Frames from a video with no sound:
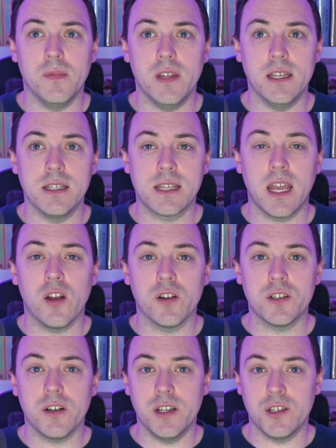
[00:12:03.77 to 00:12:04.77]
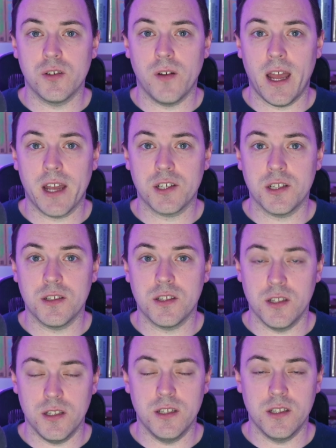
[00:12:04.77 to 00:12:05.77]
is character interactions
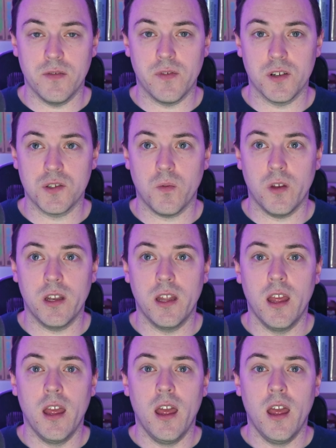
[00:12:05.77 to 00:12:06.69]
is the first one.